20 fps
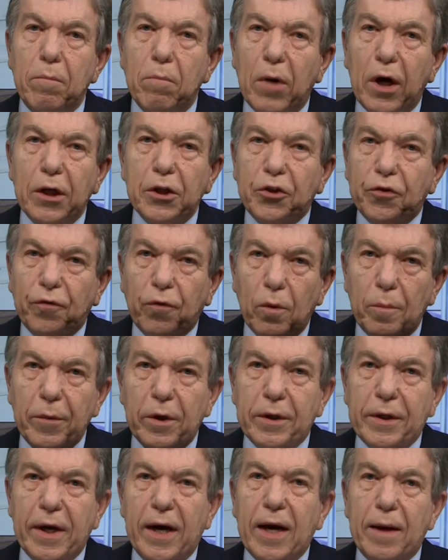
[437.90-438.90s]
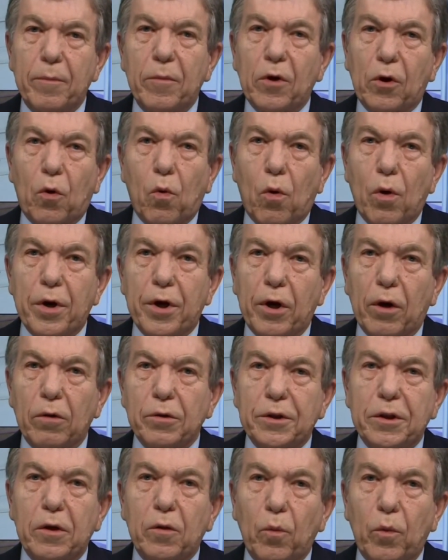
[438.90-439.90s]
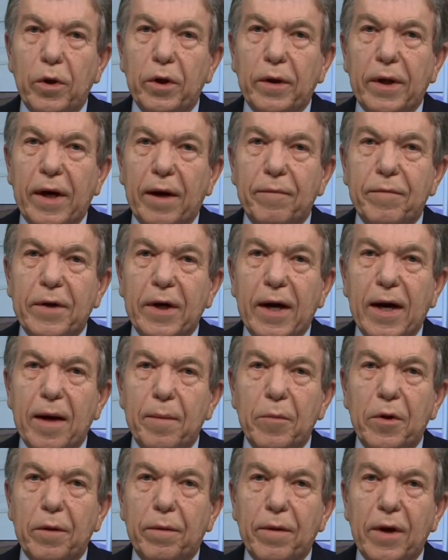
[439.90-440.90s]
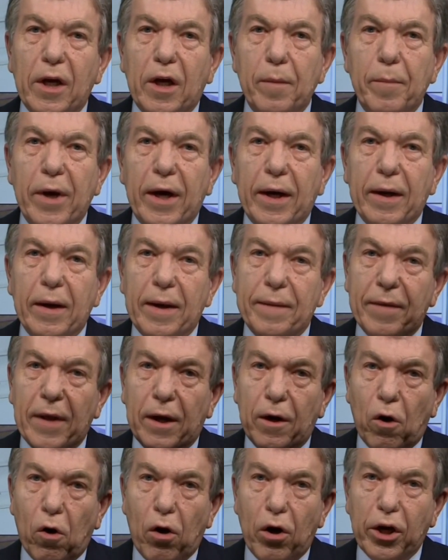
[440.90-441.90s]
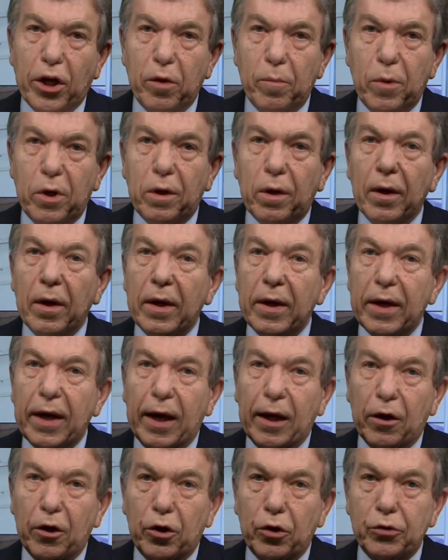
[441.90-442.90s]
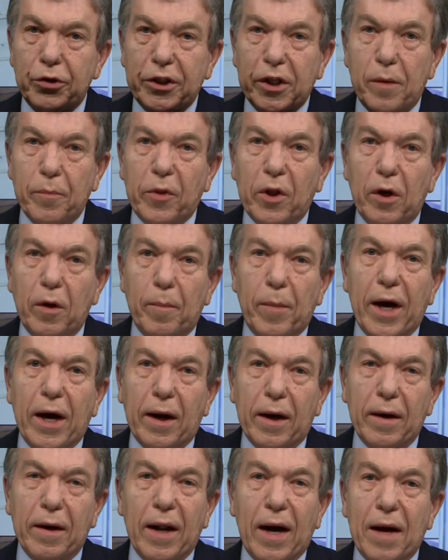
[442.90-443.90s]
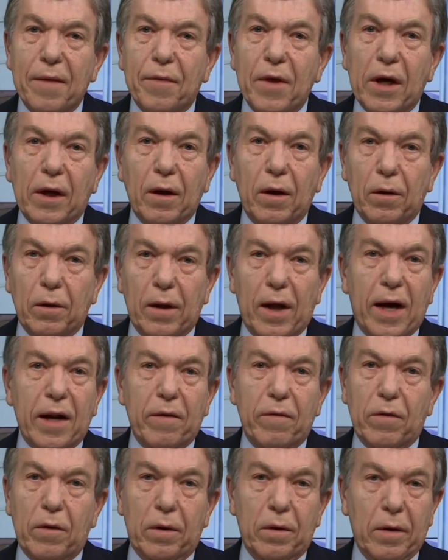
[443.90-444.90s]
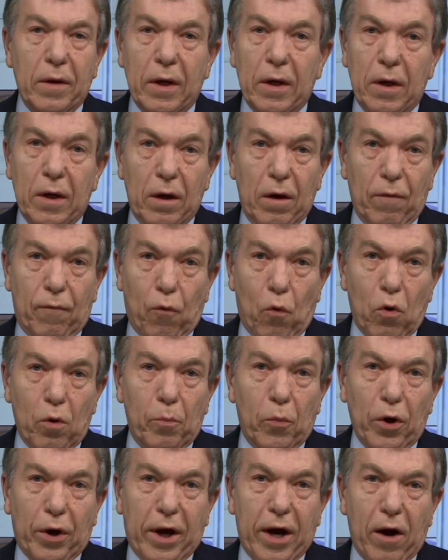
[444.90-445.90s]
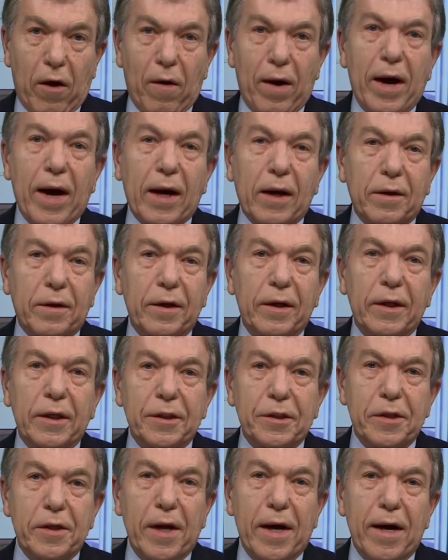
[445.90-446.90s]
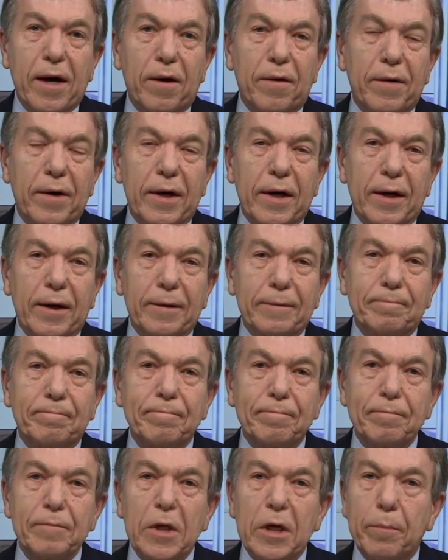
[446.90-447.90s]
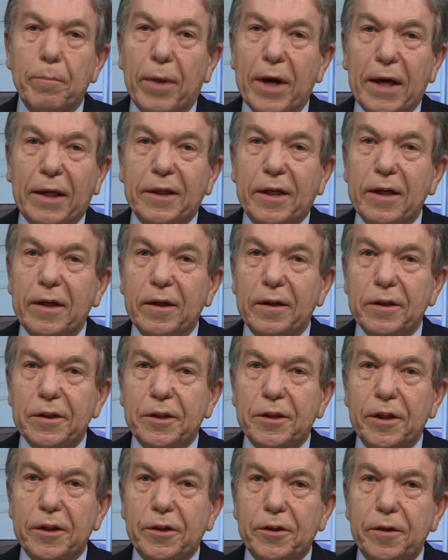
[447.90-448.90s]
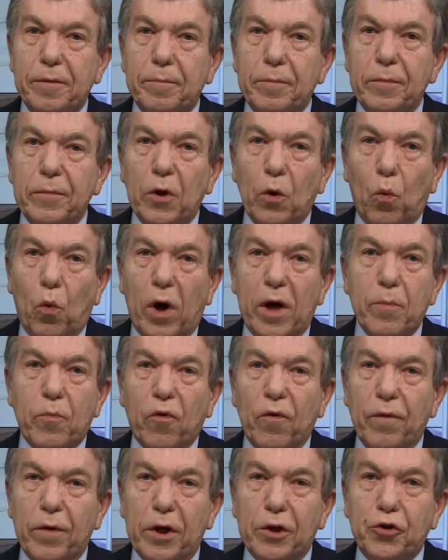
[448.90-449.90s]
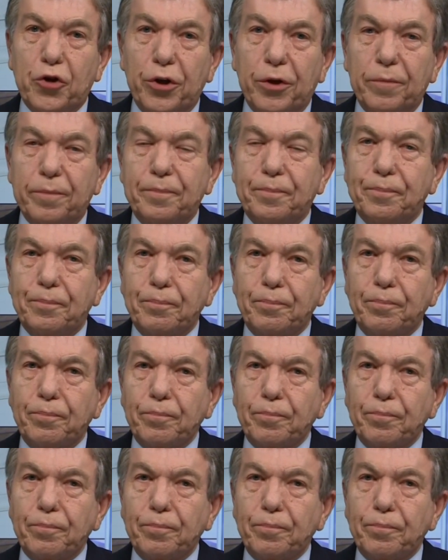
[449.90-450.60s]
months from the time the court hears it. We'll have time to think about that argument and to do something about it. I think a lot of the Affordable Care Act is now baked into the system. The one provision